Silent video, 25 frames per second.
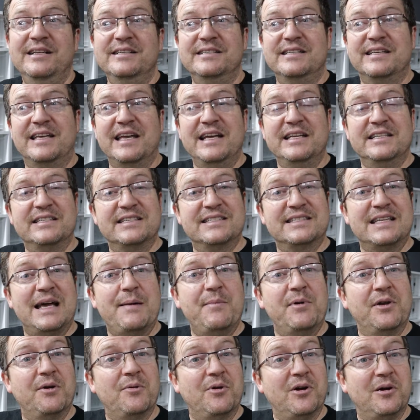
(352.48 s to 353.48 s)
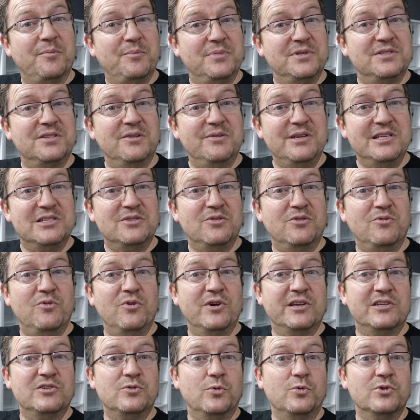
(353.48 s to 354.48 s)
to get his stamina up so he's
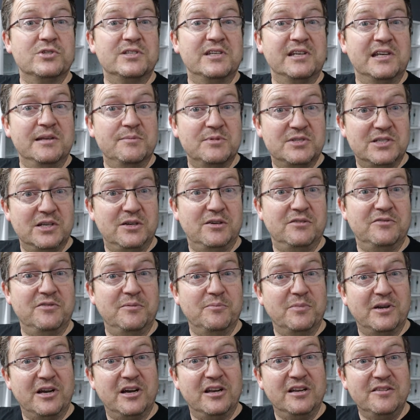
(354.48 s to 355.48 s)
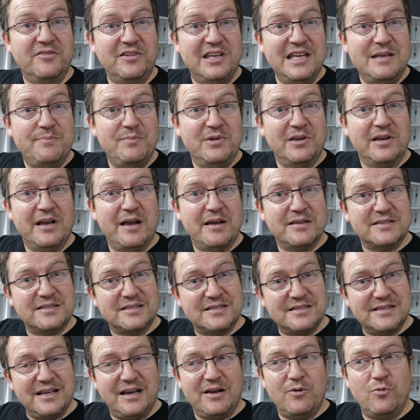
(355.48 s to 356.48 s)
not exhausting himself. I'm kind of keeping
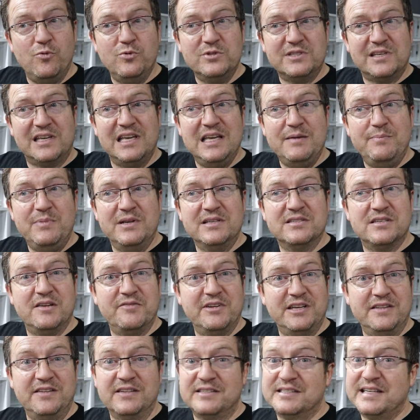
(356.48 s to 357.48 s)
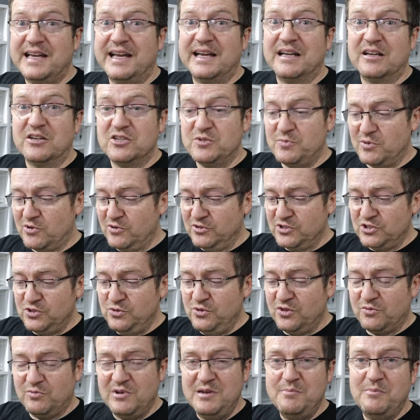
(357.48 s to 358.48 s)
it, always keeping something in the tank because we've got
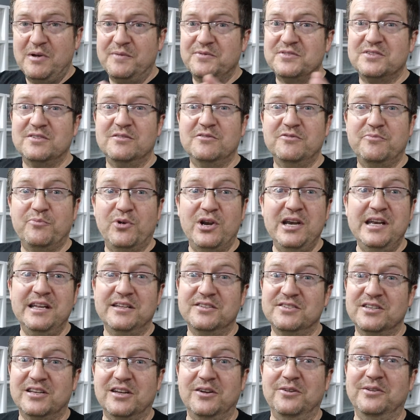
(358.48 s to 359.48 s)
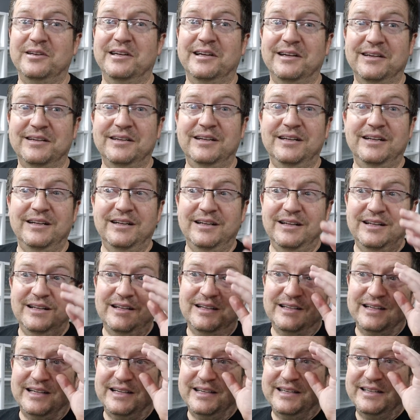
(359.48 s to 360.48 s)
2 or 3 months of breeding to go yet.
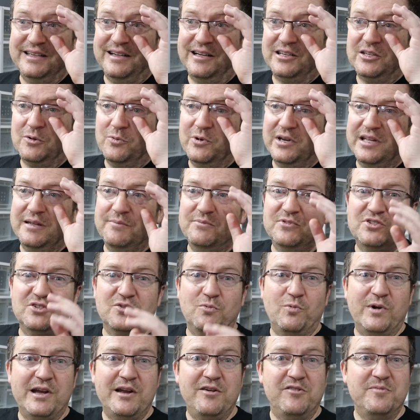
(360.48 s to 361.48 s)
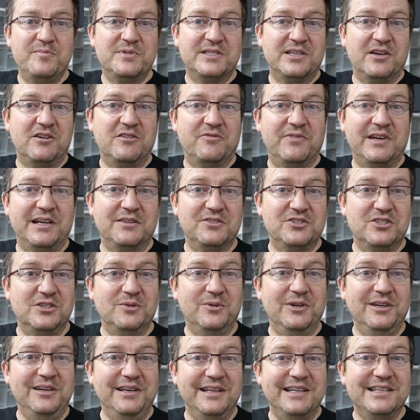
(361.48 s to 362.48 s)
And I don't want him to wear himself out
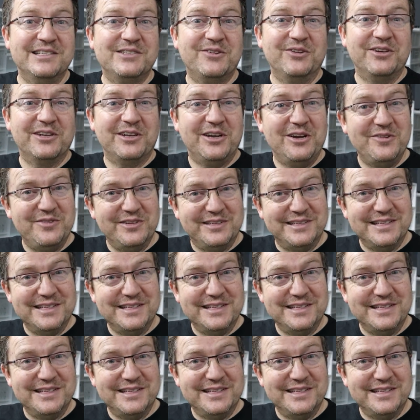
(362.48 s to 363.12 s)
too early. He's got to go the